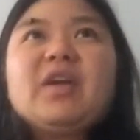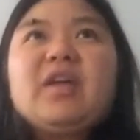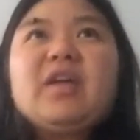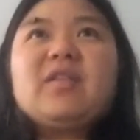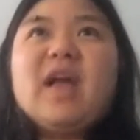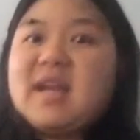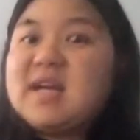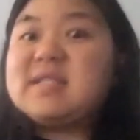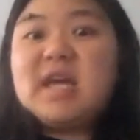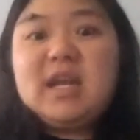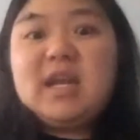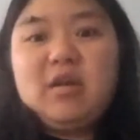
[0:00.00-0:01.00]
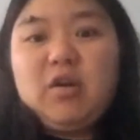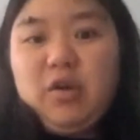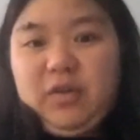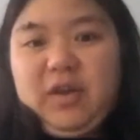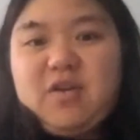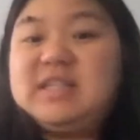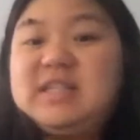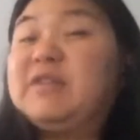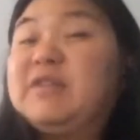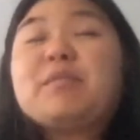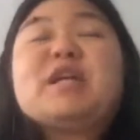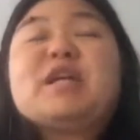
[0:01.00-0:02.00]
Like I said earlier,
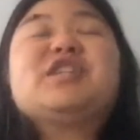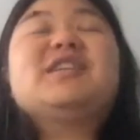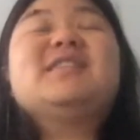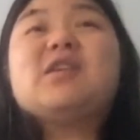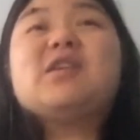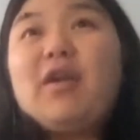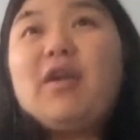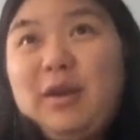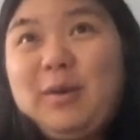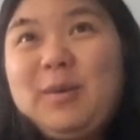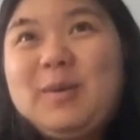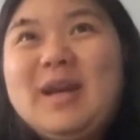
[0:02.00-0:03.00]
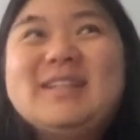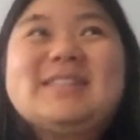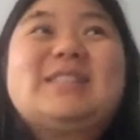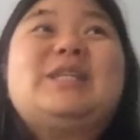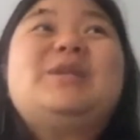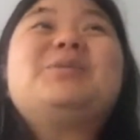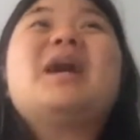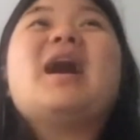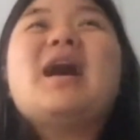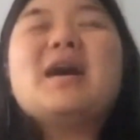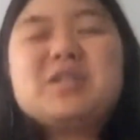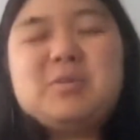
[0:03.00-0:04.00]
disinformation is not new. It's new to
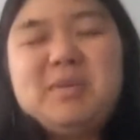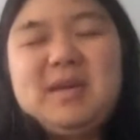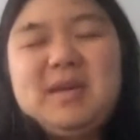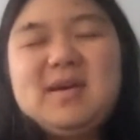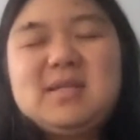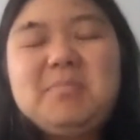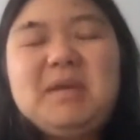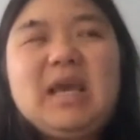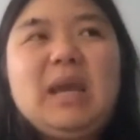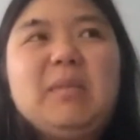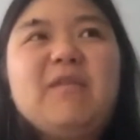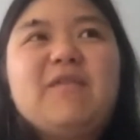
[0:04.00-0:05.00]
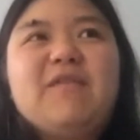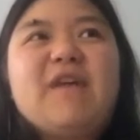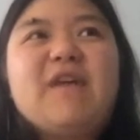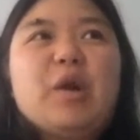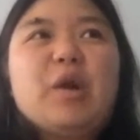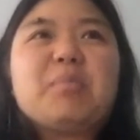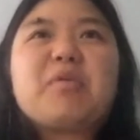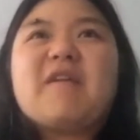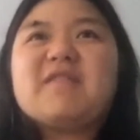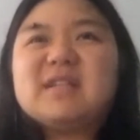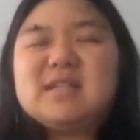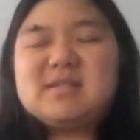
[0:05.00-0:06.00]
us because it became a very
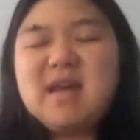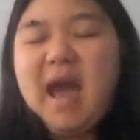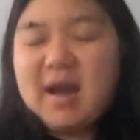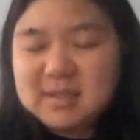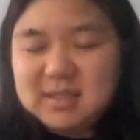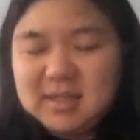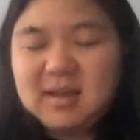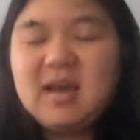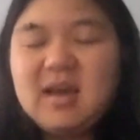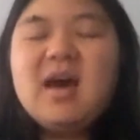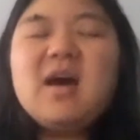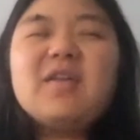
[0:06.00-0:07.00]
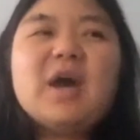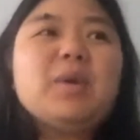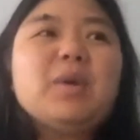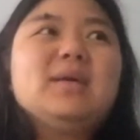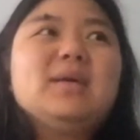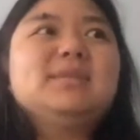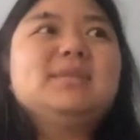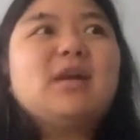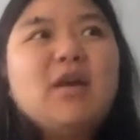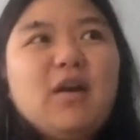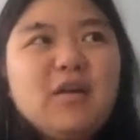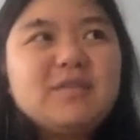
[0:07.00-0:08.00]
prevalent tactic that we
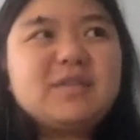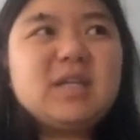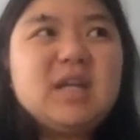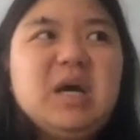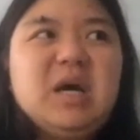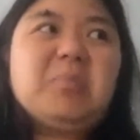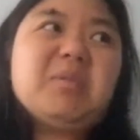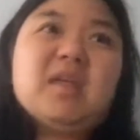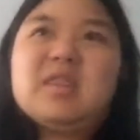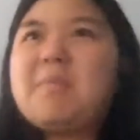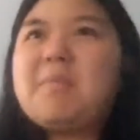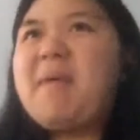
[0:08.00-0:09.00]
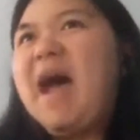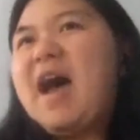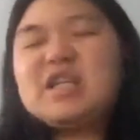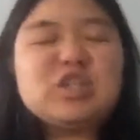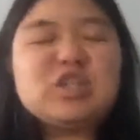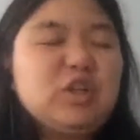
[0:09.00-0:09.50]
observed in the past,